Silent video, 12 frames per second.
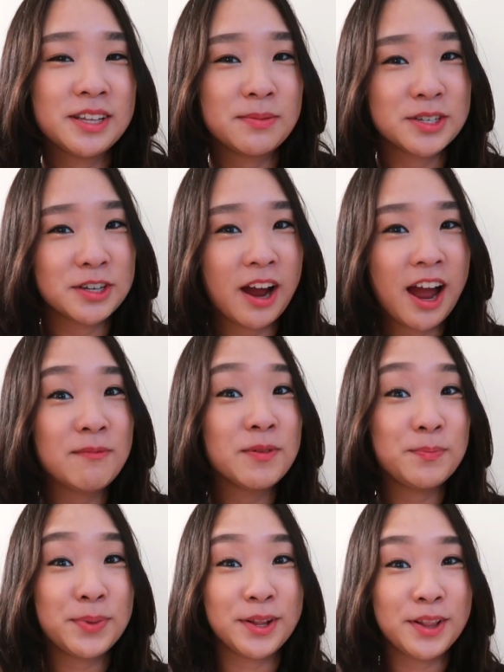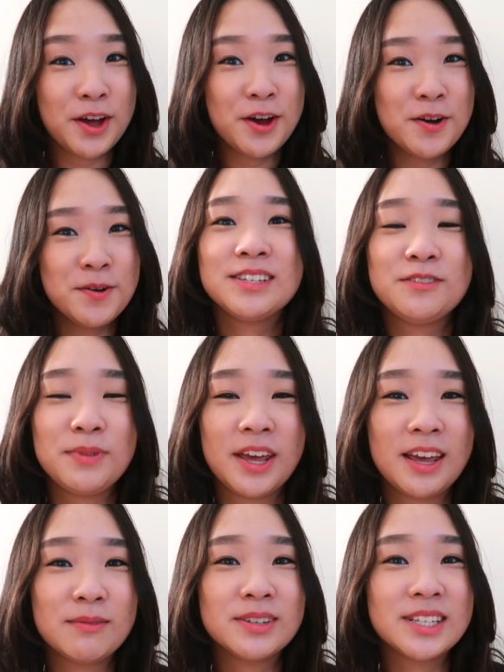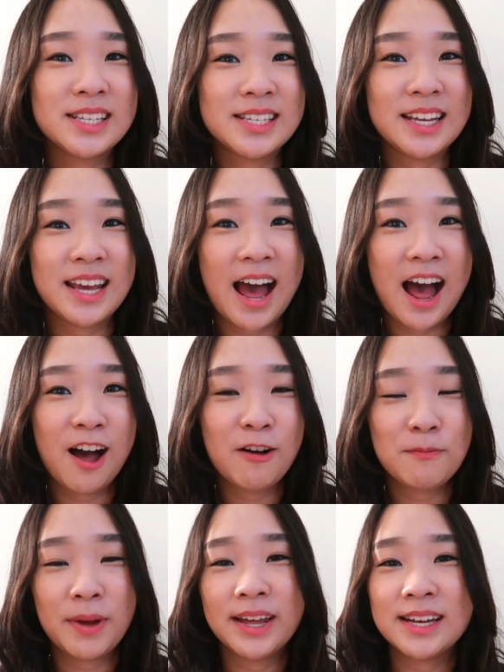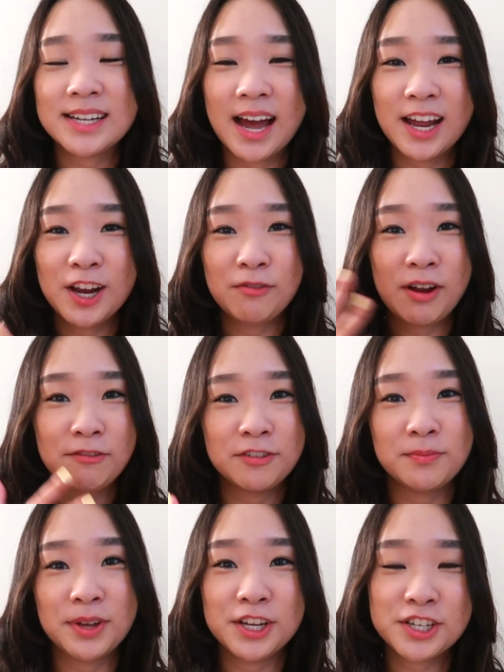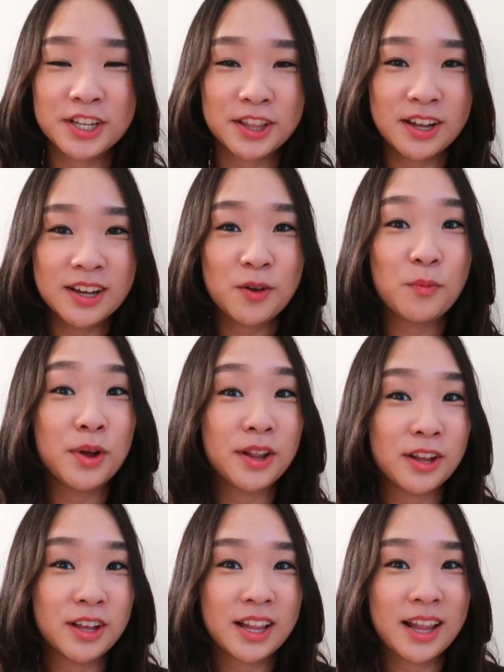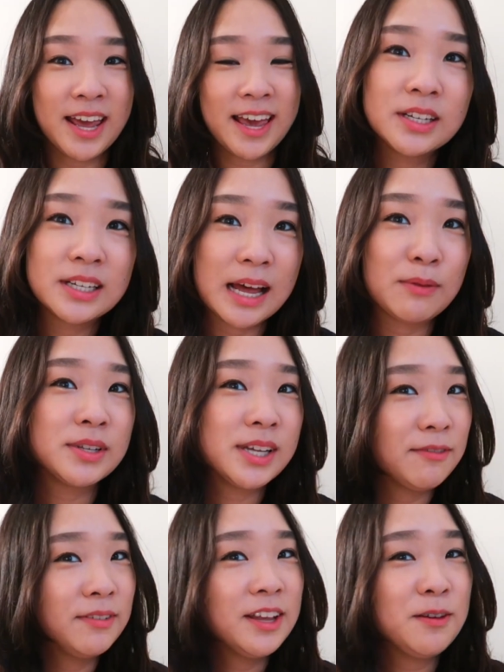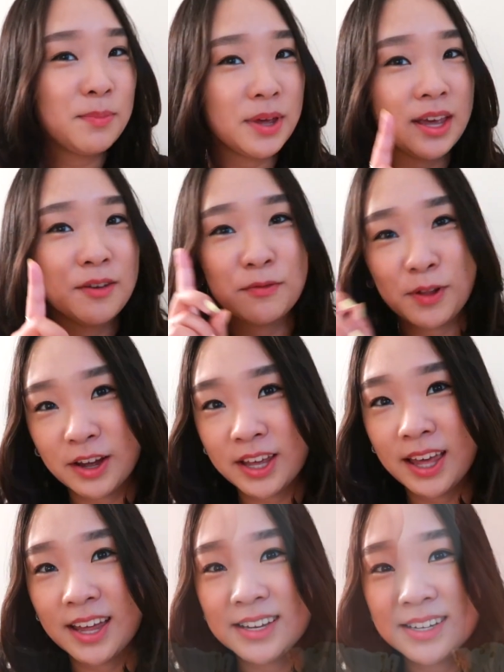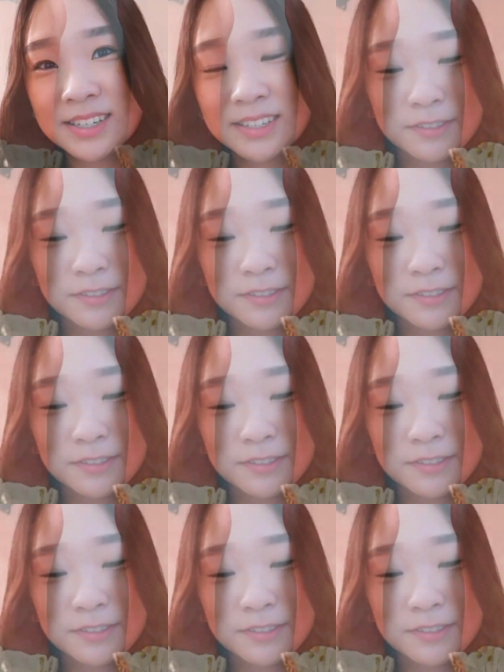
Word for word: subscribe below to be able to see how my entire reformation look will look like because I will definitely be vlogging it